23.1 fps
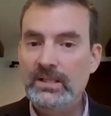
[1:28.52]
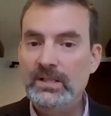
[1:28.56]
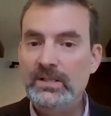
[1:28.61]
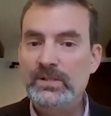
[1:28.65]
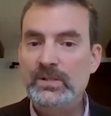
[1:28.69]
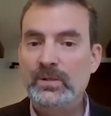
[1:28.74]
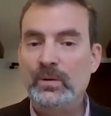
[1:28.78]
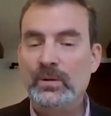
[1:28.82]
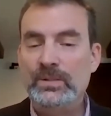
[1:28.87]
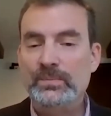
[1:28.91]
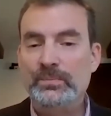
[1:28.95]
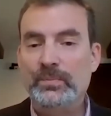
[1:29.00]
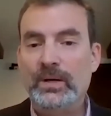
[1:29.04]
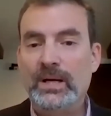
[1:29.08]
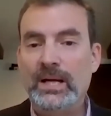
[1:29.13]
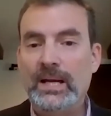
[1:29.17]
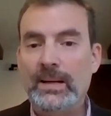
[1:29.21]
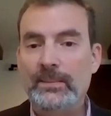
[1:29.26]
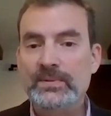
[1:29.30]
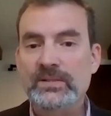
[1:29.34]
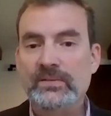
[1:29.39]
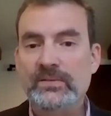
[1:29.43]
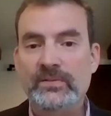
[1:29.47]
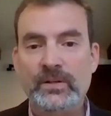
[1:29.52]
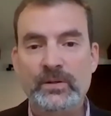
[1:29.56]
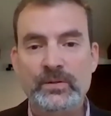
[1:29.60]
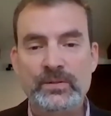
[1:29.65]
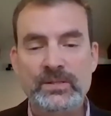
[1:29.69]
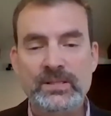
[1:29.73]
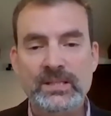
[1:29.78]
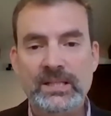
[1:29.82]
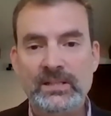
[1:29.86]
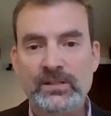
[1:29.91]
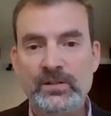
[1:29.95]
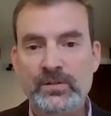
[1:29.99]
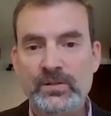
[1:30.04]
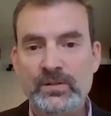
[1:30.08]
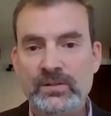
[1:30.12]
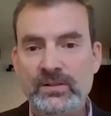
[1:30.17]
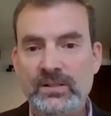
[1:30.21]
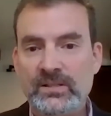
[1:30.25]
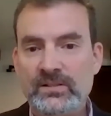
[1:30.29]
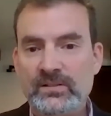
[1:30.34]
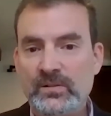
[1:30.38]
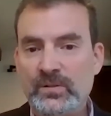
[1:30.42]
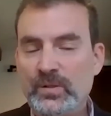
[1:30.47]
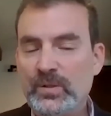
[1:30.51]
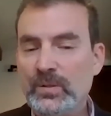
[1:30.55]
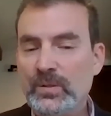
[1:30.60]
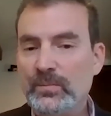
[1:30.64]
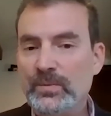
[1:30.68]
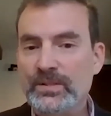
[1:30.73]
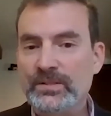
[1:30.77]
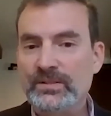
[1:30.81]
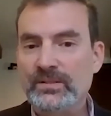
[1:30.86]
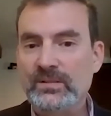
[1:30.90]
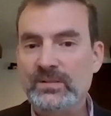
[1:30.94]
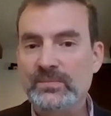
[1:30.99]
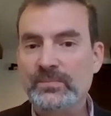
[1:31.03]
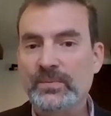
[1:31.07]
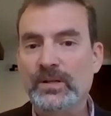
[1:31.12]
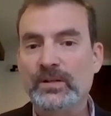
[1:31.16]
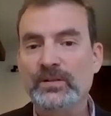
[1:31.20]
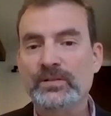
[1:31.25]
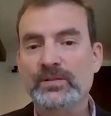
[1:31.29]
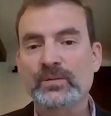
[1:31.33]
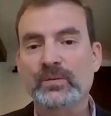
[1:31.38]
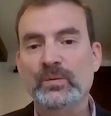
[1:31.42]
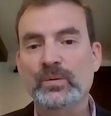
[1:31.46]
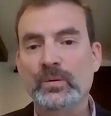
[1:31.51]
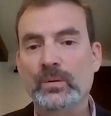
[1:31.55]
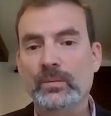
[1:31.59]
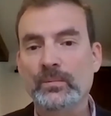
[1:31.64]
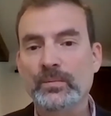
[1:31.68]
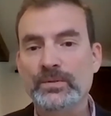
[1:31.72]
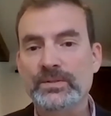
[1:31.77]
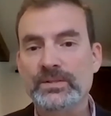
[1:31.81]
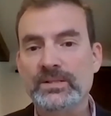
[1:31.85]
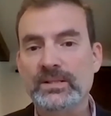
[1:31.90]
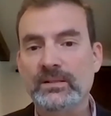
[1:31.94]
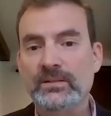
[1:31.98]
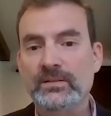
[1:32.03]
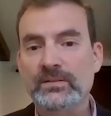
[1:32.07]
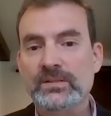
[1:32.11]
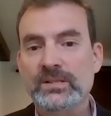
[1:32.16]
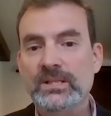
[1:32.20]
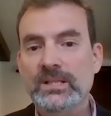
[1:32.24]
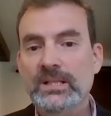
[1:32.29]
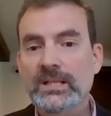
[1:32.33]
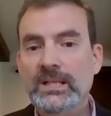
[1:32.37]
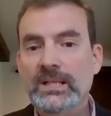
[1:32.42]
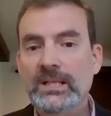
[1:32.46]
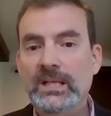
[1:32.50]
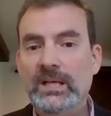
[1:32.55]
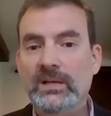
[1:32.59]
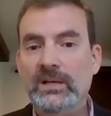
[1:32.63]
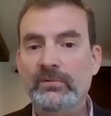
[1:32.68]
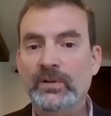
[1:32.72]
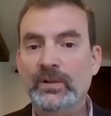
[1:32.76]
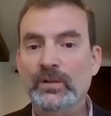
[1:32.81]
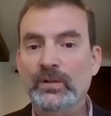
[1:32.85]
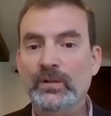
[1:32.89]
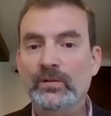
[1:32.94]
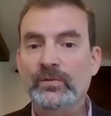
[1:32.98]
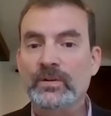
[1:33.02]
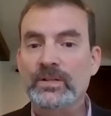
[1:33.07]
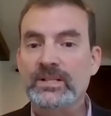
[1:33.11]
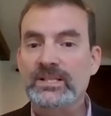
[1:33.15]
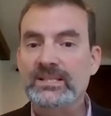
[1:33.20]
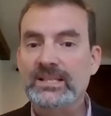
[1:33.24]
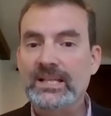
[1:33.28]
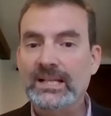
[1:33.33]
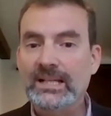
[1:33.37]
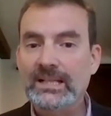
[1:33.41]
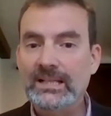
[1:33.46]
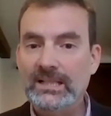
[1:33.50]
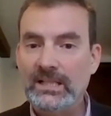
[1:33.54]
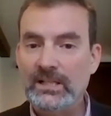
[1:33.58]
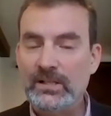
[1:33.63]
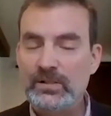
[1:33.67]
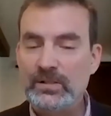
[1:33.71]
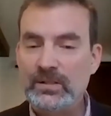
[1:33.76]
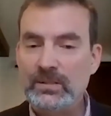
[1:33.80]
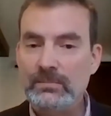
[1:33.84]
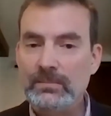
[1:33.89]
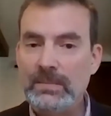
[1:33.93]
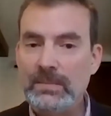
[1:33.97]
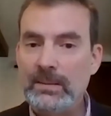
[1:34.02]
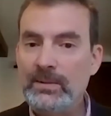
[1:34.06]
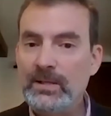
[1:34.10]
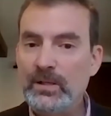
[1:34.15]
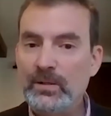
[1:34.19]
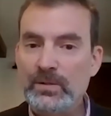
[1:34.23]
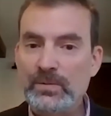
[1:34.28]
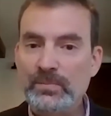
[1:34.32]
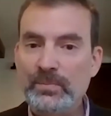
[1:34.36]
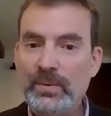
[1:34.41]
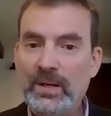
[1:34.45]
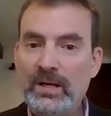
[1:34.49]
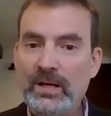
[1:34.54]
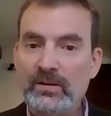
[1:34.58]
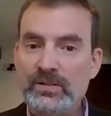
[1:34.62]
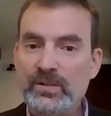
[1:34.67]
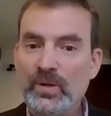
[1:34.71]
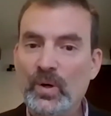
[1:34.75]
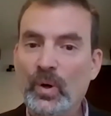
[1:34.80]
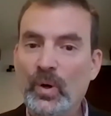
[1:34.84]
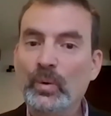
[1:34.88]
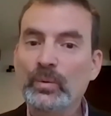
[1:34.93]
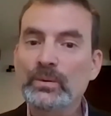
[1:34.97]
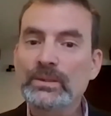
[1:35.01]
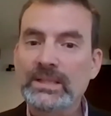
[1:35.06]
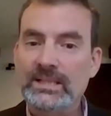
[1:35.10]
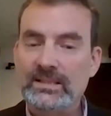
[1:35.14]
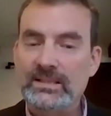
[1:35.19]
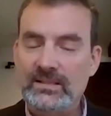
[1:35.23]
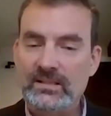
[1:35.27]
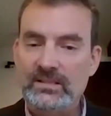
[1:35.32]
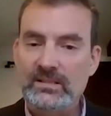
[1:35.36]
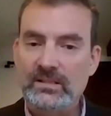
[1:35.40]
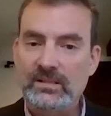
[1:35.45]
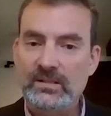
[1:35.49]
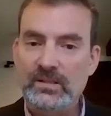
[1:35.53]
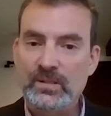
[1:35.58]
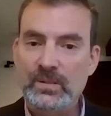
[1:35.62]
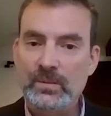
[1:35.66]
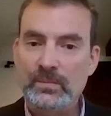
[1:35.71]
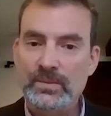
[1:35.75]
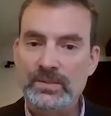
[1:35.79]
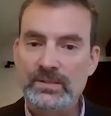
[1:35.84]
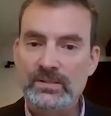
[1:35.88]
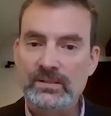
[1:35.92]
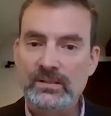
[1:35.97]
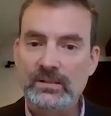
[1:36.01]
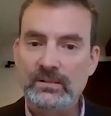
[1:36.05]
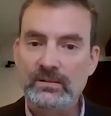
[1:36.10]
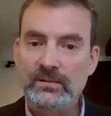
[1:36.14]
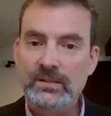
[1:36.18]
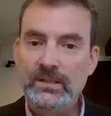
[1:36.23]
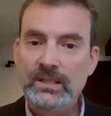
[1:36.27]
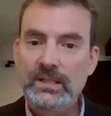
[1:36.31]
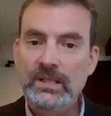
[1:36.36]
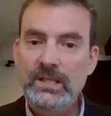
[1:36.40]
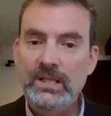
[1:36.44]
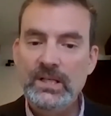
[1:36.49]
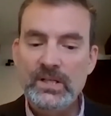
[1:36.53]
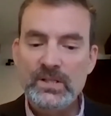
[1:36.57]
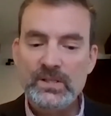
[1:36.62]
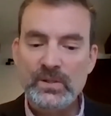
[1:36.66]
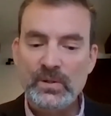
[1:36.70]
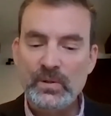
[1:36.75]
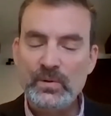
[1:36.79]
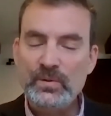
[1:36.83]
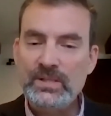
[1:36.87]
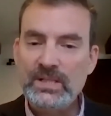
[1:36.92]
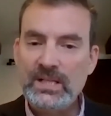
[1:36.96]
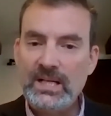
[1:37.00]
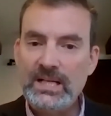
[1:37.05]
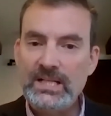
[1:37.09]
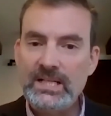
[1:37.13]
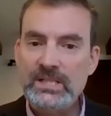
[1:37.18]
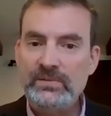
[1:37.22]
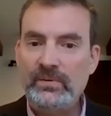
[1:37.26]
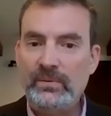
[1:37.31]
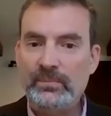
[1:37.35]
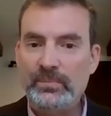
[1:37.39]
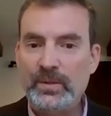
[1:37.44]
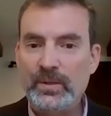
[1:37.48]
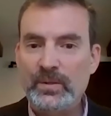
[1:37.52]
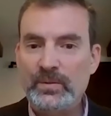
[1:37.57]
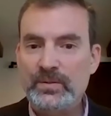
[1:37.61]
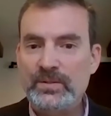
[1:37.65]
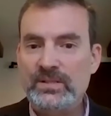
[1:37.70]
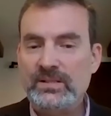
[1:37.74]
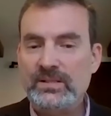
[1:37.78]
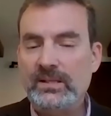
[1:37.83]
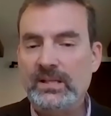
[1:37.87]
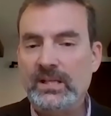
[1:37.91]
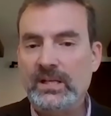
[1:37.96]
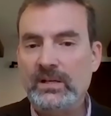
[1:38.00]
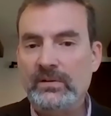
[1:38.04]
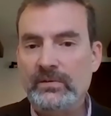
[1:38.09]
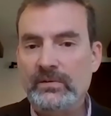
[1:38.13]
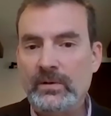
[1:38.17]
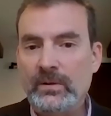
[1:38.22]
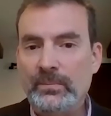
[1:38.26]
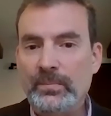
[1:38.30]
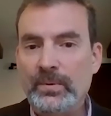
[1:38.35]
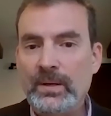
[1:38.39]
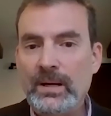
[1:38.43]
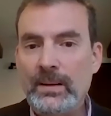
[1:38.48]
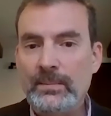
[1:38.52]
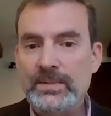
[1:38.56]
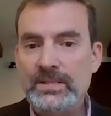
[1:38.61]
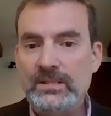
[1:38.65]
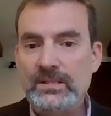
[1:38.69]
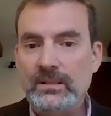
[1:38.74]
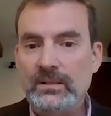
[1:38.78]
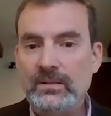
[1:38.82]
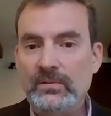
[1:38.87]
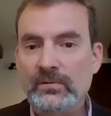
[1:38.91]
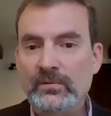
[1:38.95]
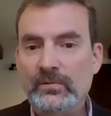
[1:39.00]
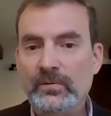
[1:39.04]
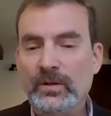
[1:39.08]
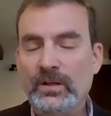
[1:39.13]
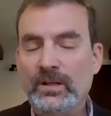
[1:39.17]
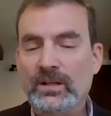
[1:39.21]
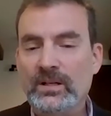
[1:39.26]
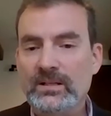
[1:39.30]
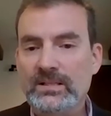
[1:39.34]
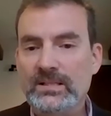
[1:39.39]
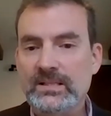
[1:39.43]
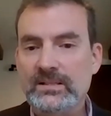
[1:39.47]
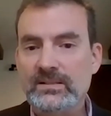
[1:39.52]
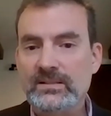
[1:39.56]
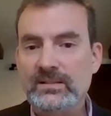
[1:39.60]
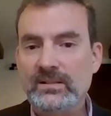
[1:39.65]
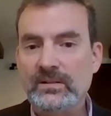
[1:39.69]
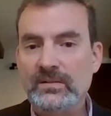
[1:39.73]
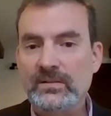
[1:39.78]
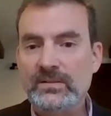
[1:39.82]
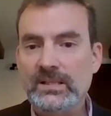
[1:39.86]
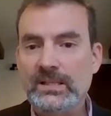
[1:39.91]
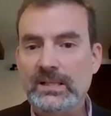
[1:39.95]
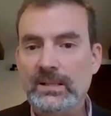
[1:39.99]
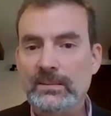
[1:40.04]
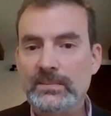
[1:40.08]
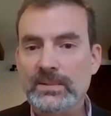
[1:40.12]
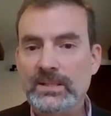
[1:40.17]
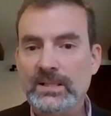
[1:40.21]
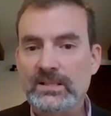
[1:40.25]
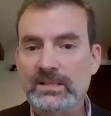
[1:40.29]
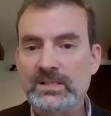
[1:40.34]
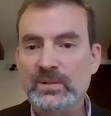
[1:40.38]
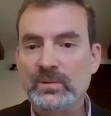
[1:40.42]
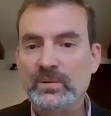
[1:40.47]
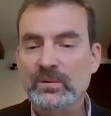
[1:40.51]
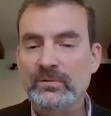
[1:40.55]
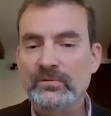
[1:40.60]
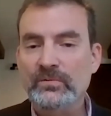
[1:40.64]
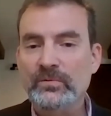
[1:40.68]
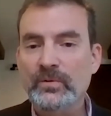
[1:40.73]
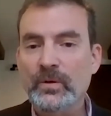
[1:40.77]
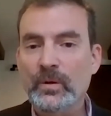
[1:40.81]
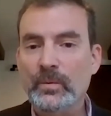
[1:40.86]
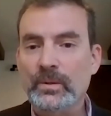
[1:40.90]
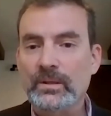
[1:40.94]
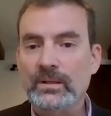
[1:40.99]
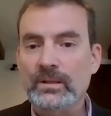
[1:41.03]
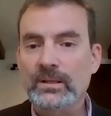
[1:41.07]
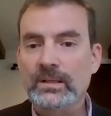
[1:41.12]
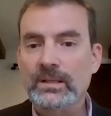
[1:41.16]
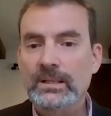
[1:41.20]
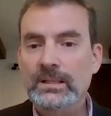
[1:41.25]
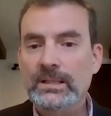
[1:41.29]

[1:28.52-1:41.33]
So it's perhaps if there's an antigen that's on tumor cells, but also on normal cells, if we look for a second antigen, maybe those pairs only exist on the tumor cell. So those kinds of approaches, I think, are very promising for CAR T cells in MDS going forward.